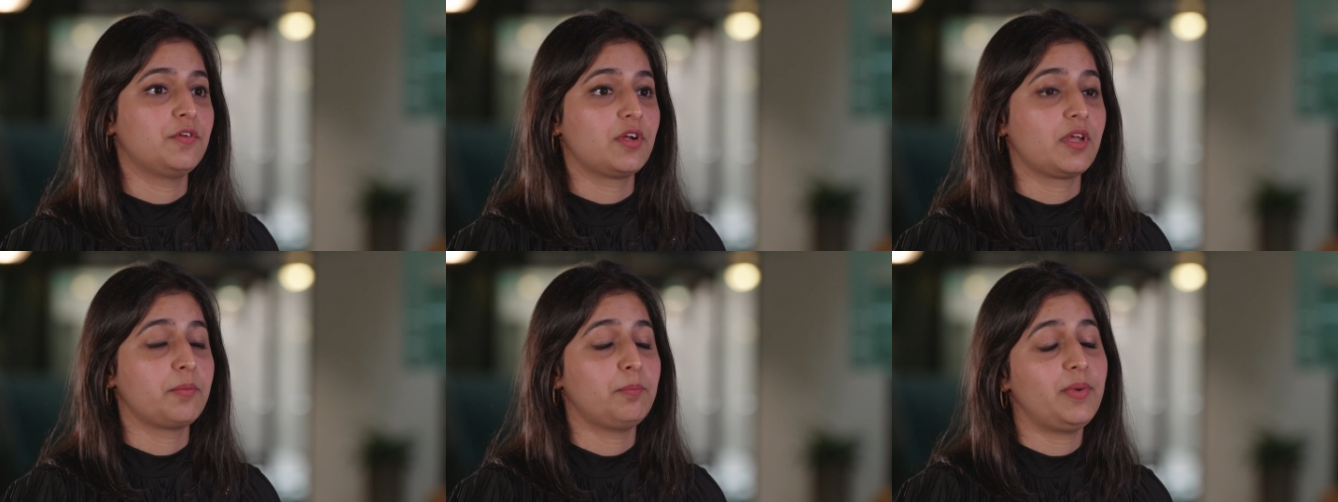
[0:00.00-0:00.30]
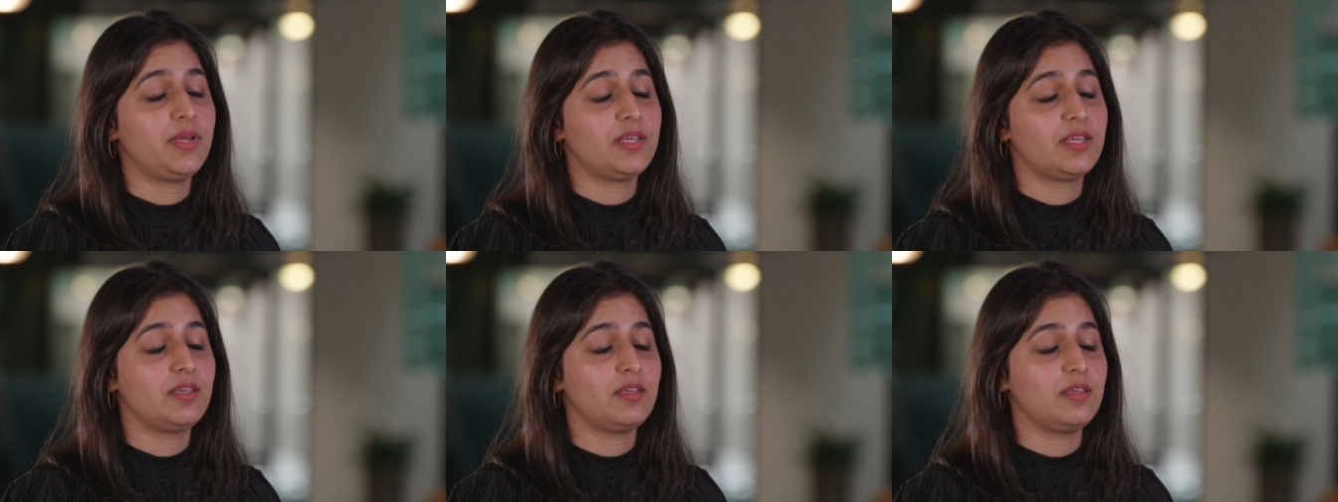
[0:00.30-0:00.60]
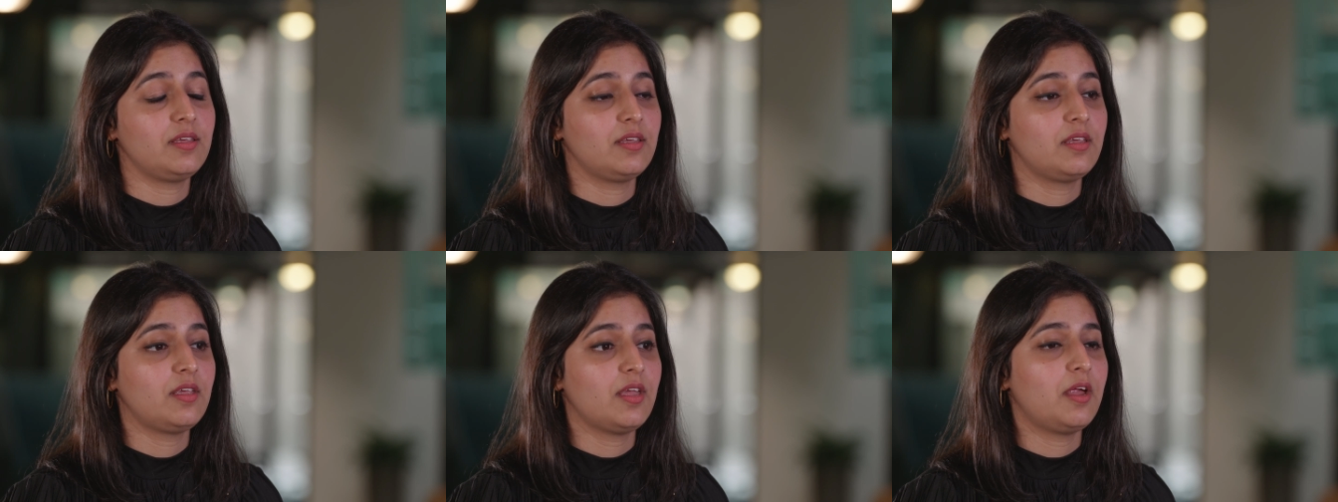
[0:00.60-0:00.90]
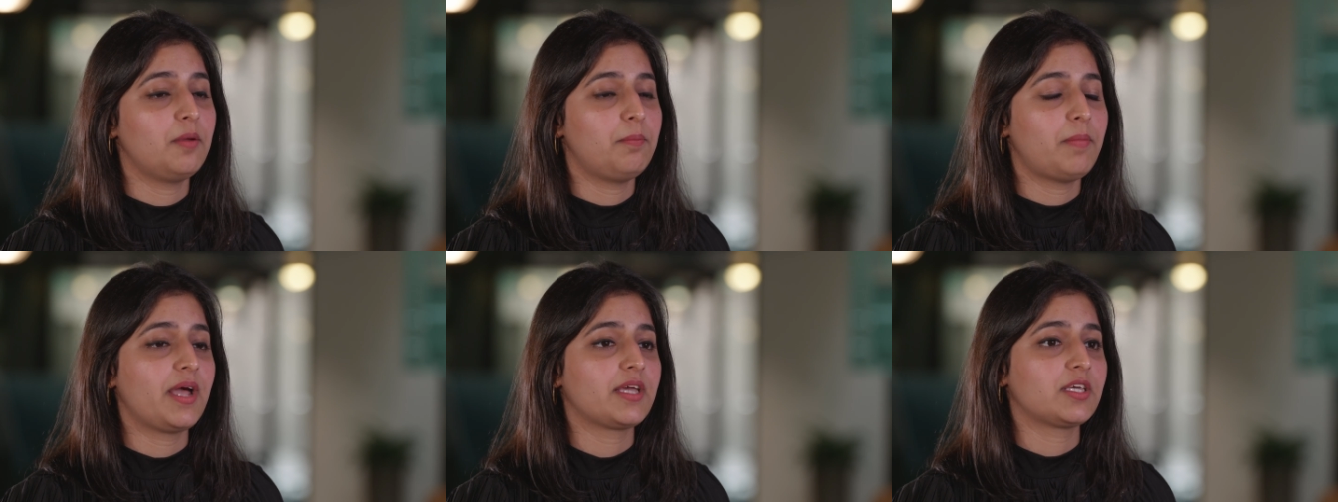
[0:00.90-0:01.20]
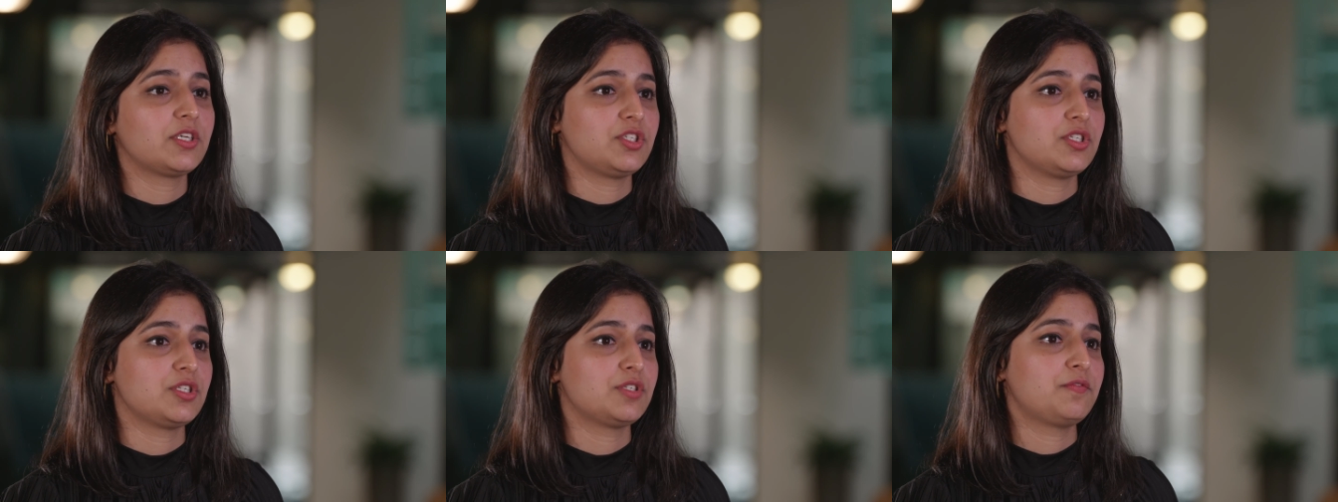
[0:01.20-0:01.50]
for packing care
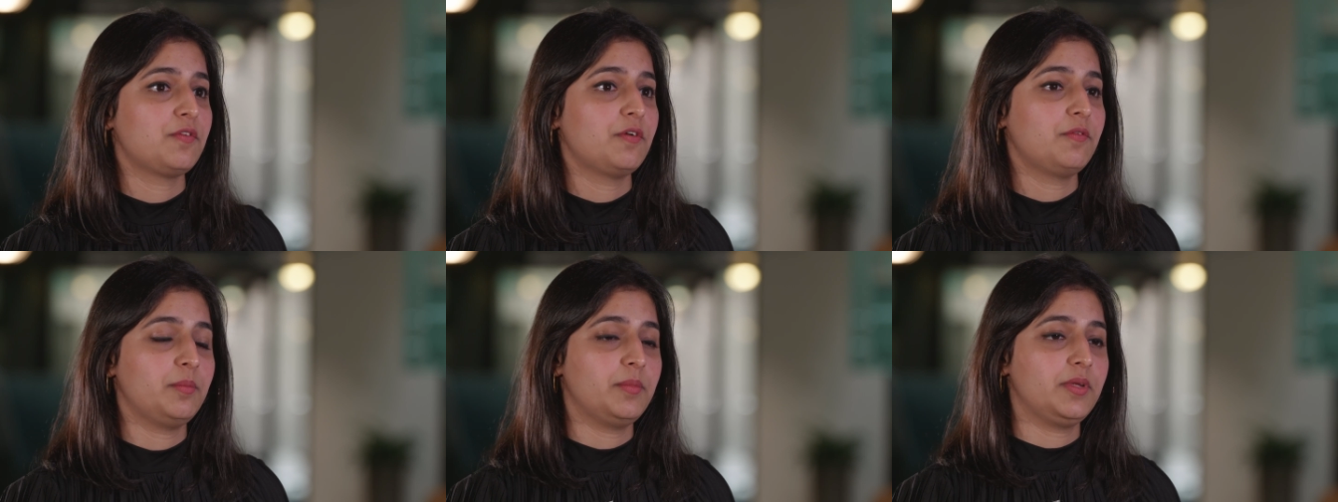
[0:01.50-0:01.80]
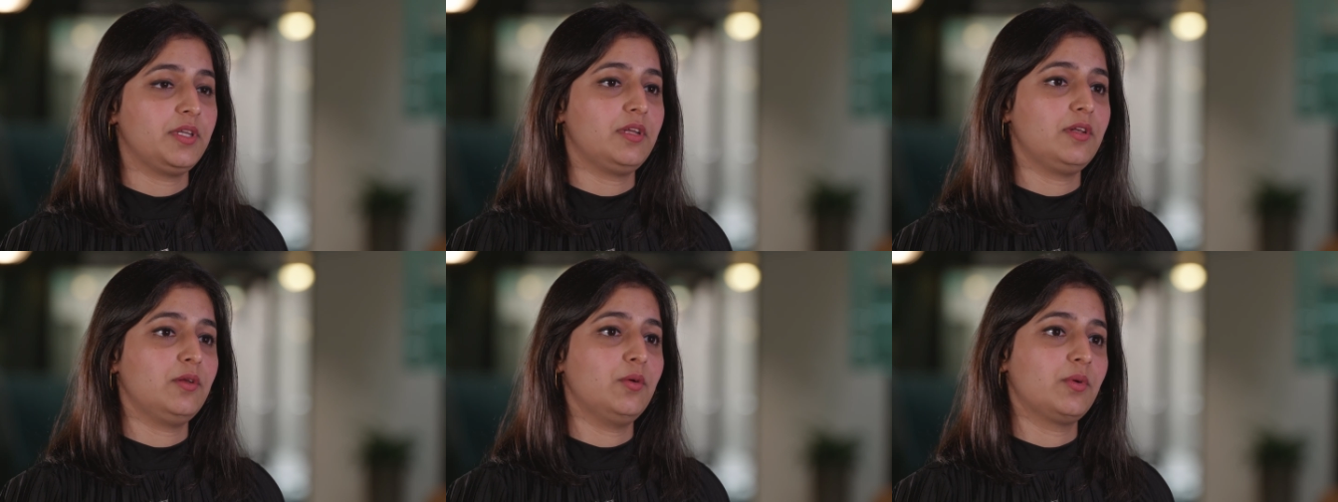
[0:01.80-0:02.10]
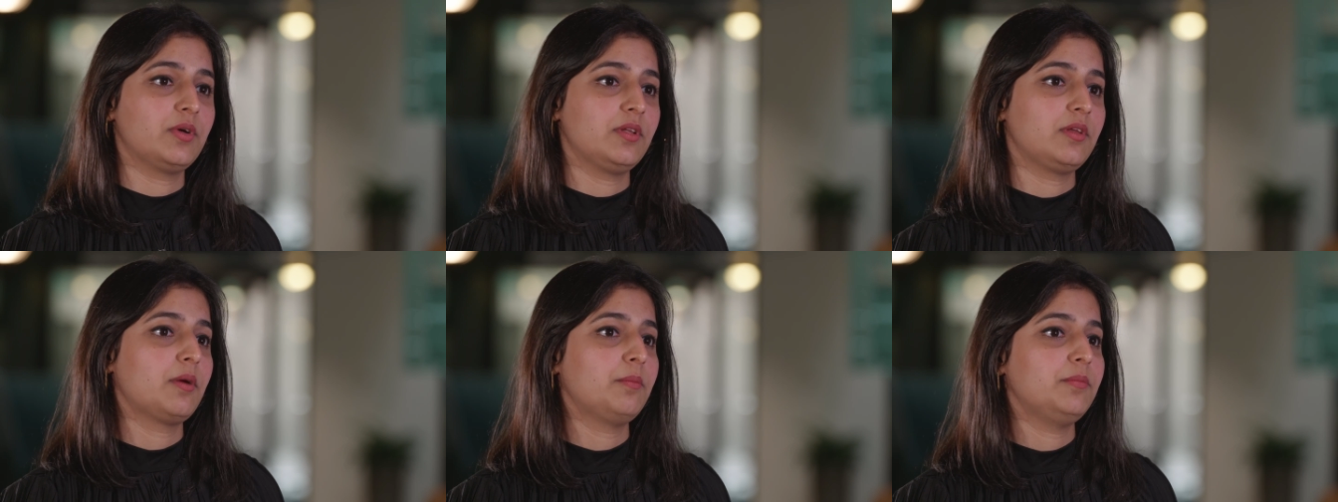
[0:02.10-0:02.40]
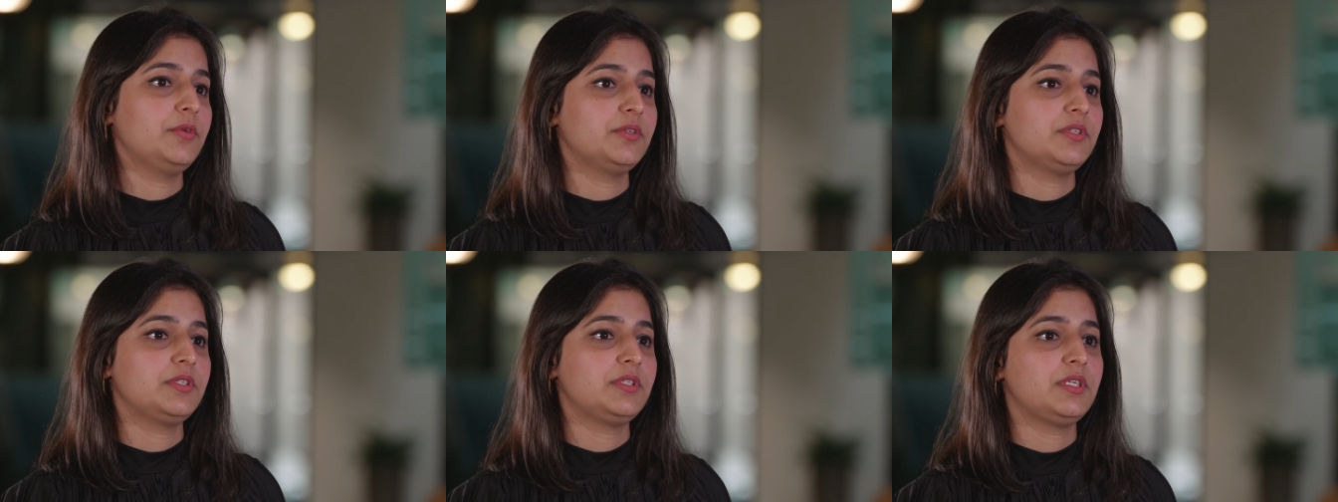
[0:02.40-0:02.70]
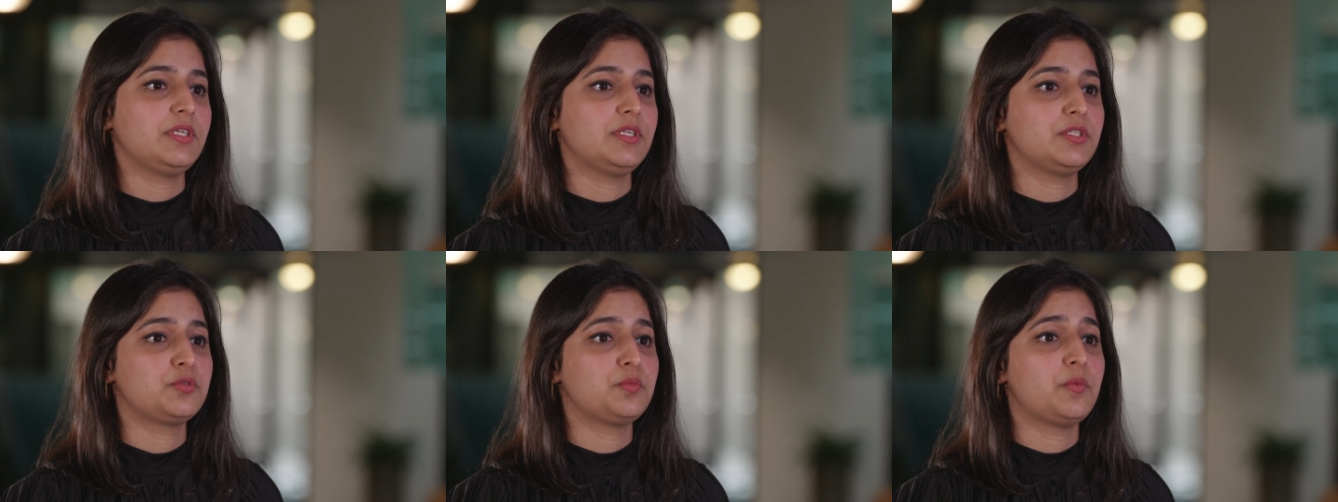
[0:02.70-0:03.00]
packages for women in local
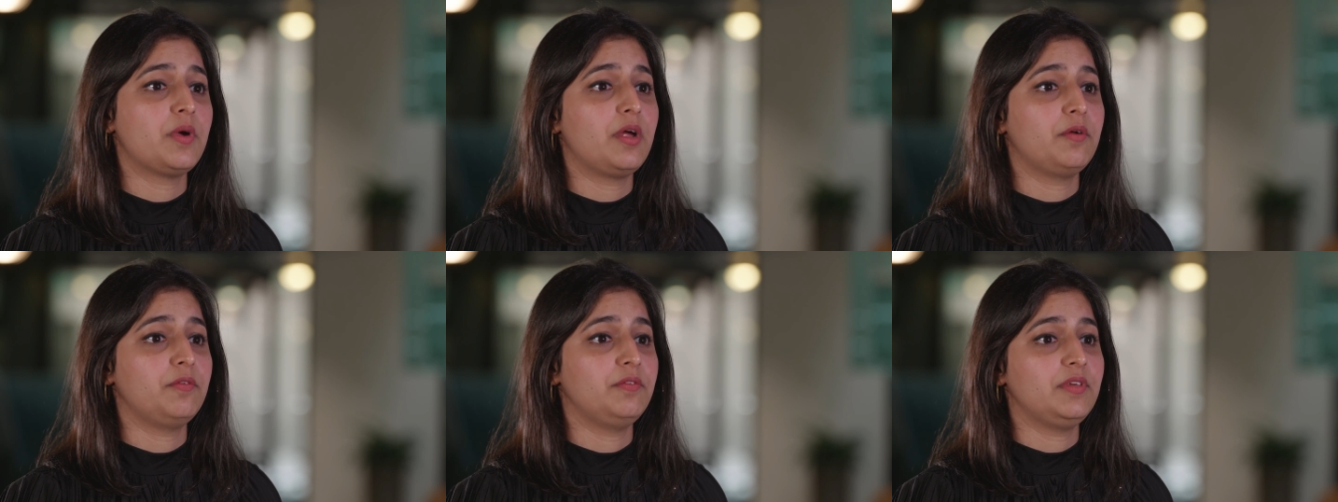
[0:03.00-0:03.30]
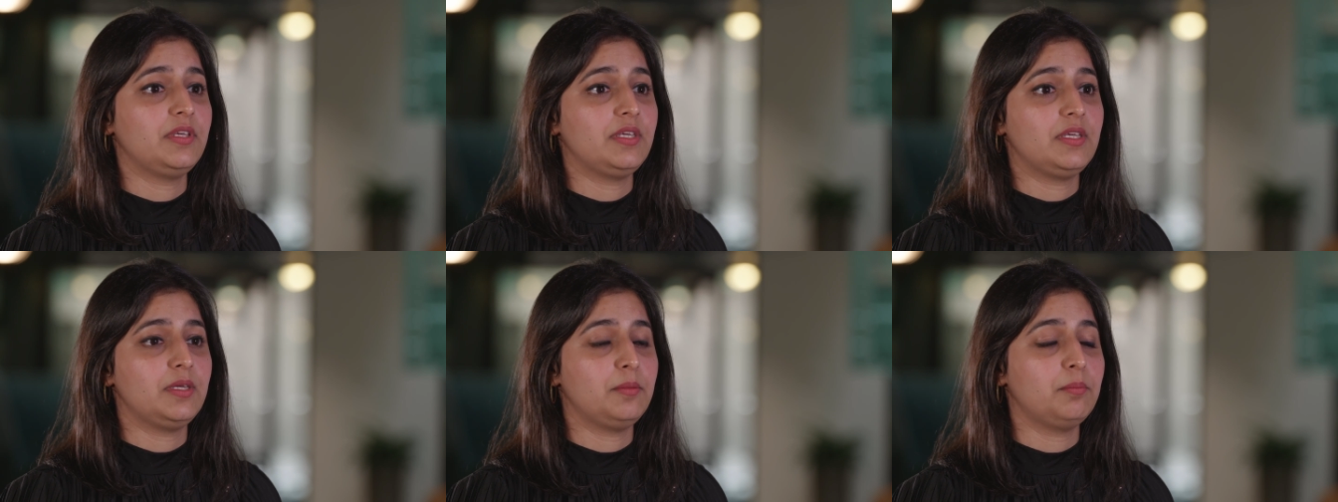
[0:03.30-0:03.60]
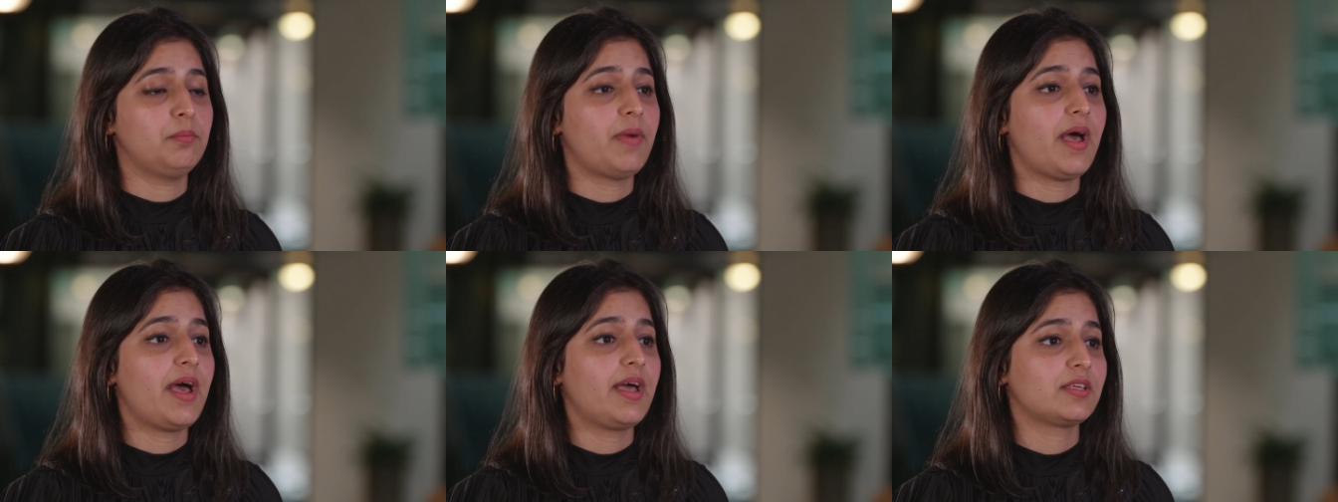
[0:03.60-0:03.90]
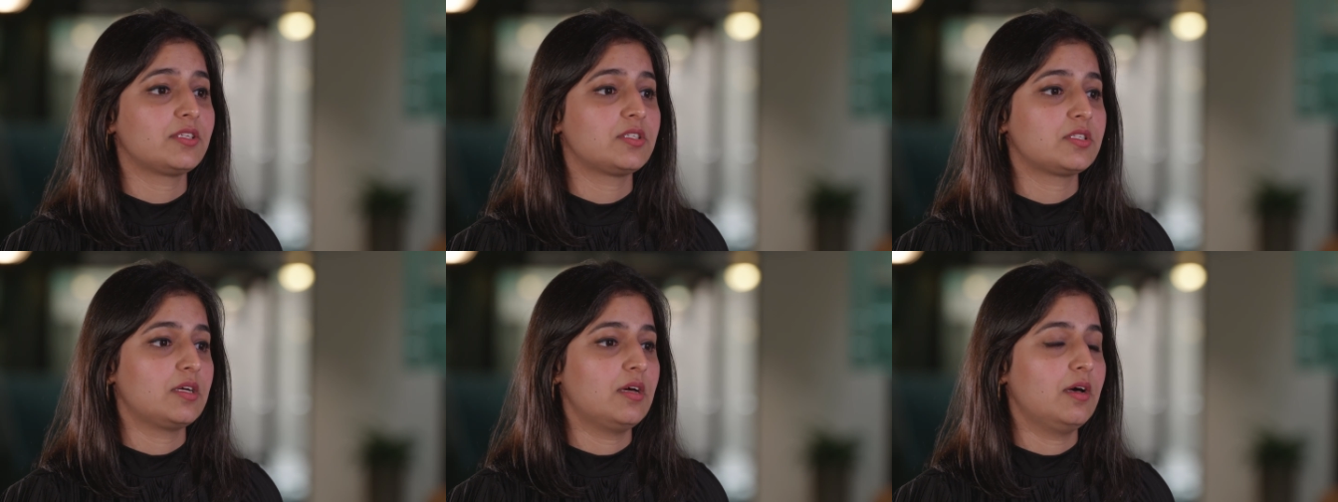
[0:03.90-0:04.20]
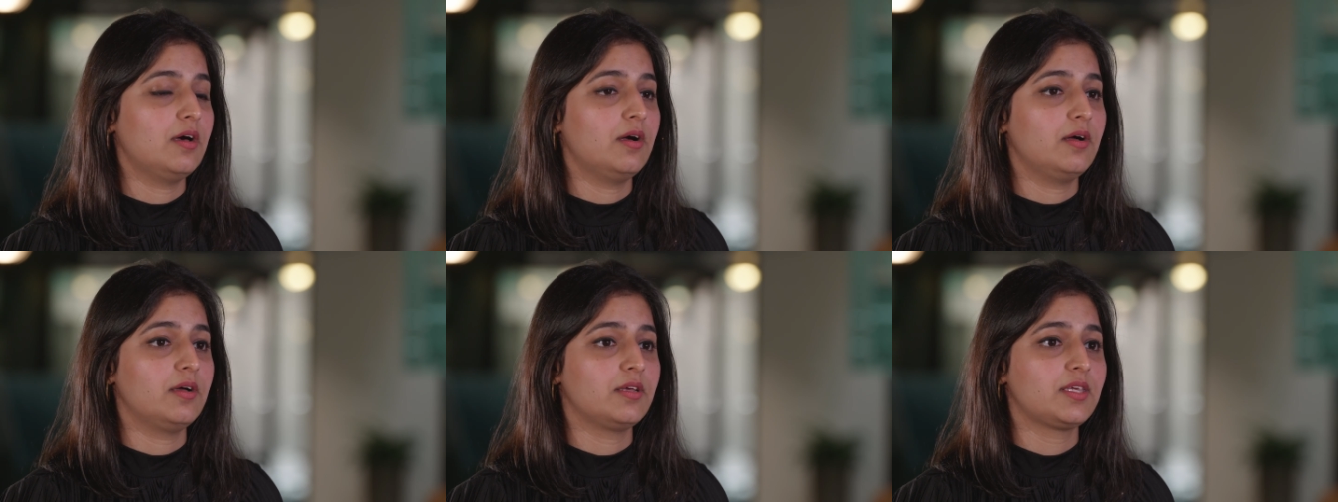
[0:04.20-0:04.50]
communities where we packed
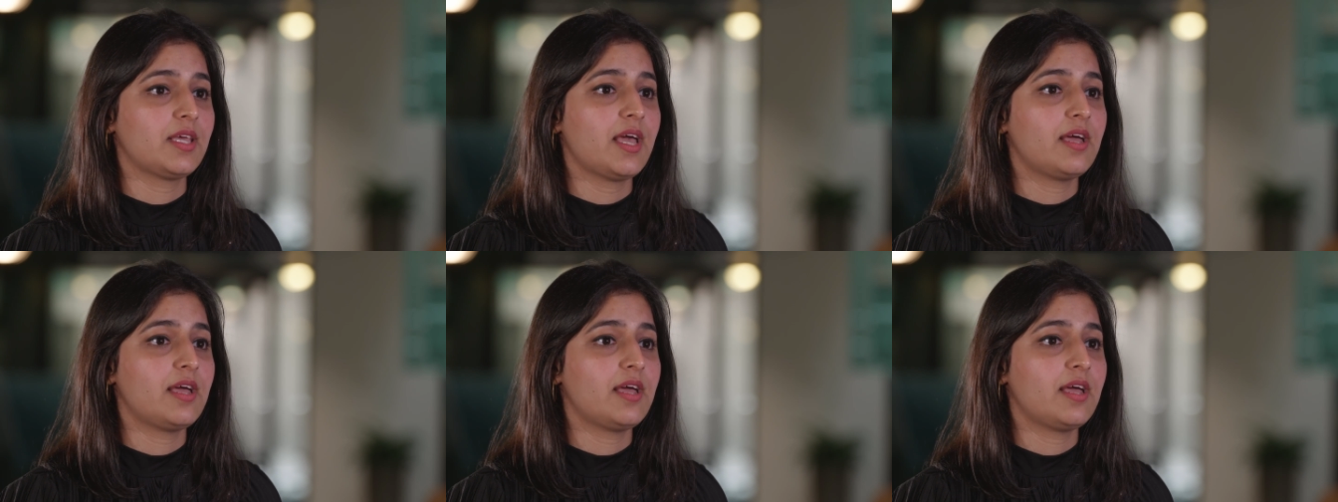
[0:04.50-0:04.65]
uh,